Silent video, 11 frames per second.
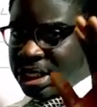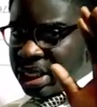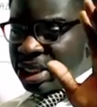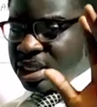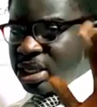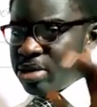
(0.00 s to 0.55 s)

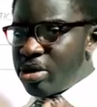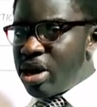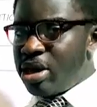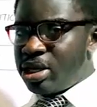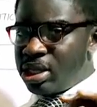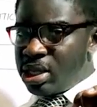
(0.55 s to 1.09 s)
Just
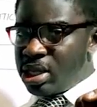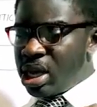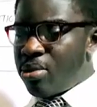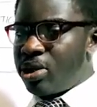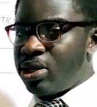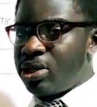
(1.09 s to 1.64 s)
think
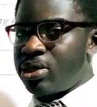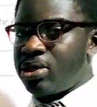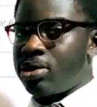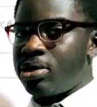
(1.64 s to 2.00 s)
about it.